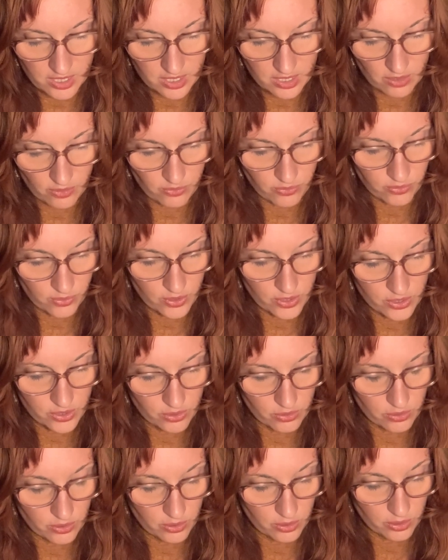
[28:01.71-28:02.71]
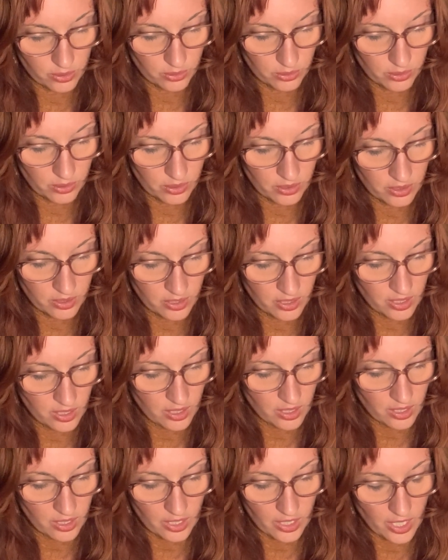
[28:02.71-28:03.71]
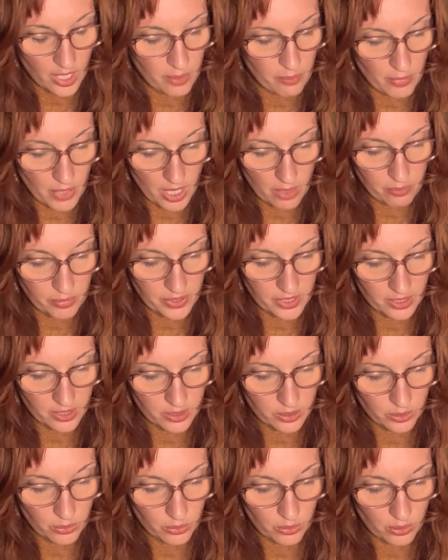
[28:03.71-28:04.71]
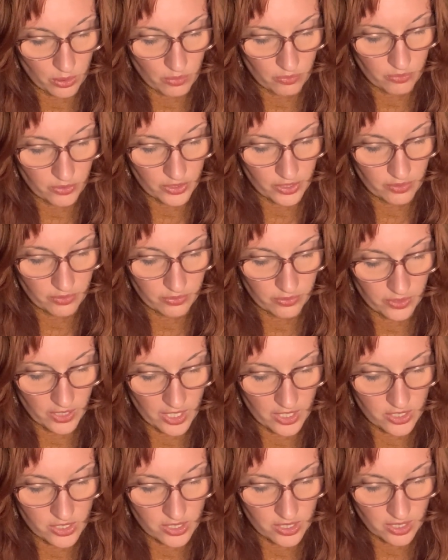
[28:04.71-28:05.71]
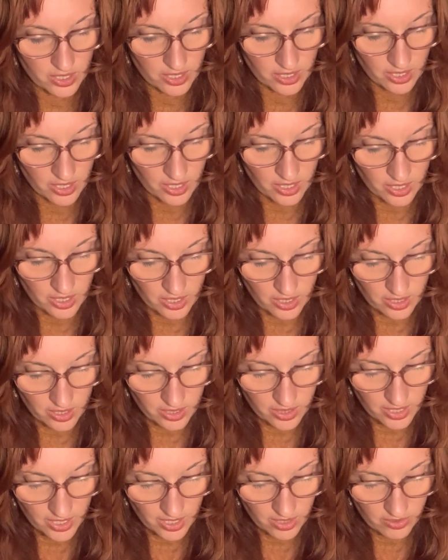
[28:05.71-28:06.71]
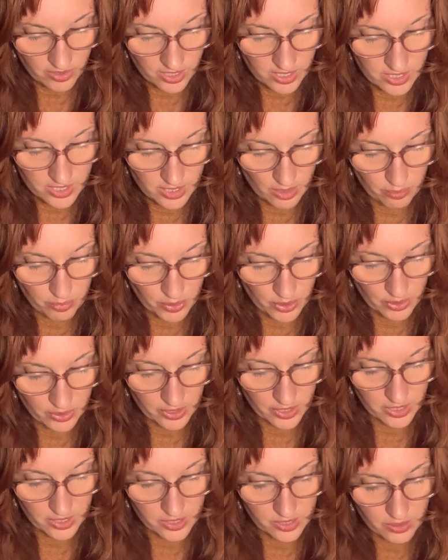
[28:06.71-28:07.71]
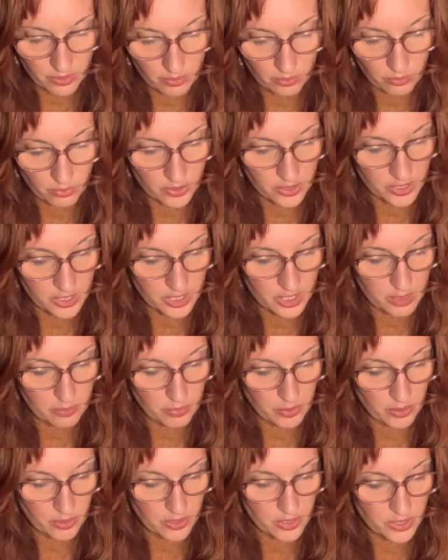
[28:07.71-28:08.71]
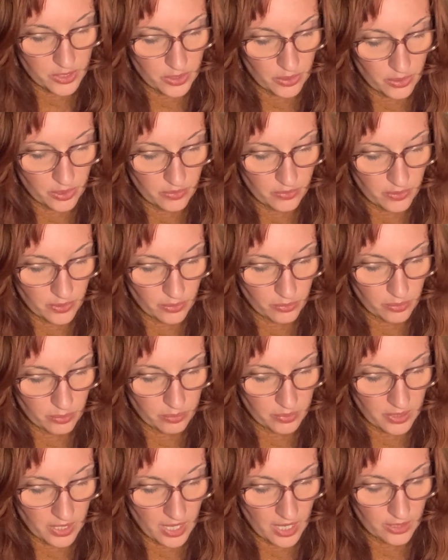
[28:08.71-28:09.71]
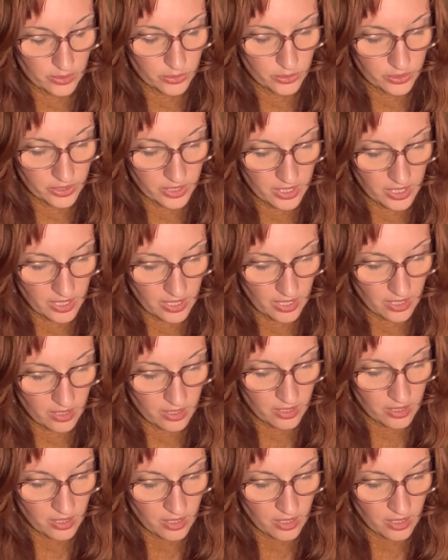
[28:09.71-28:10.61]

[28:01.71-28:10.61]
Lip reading: it a foot or a claw?" "It might be a claw, for the flesh there is upon it," was the spirit's sorrowful reply. "Look here."